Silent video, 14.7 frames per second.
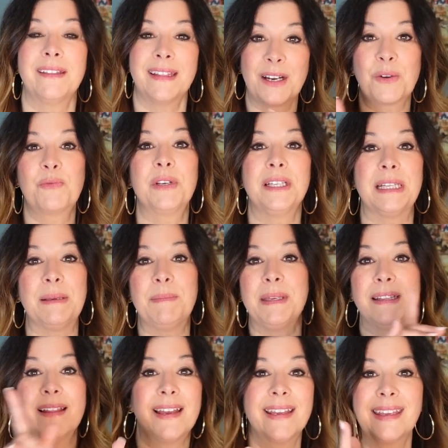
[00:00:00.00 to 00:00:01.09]
then I'll really
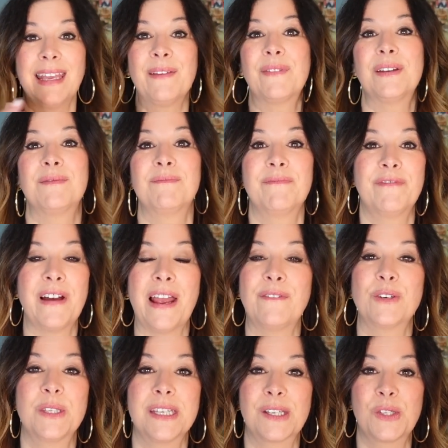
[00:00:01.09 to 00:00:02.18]
be like even five
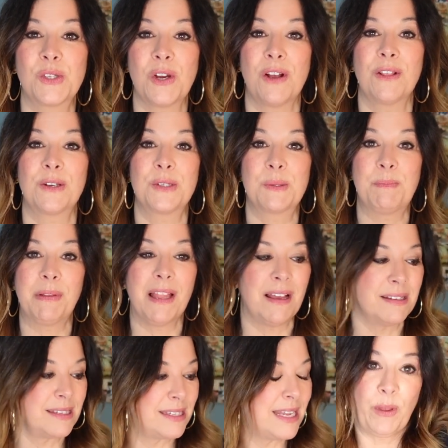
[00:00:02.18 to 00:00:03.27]
or six dollars plus.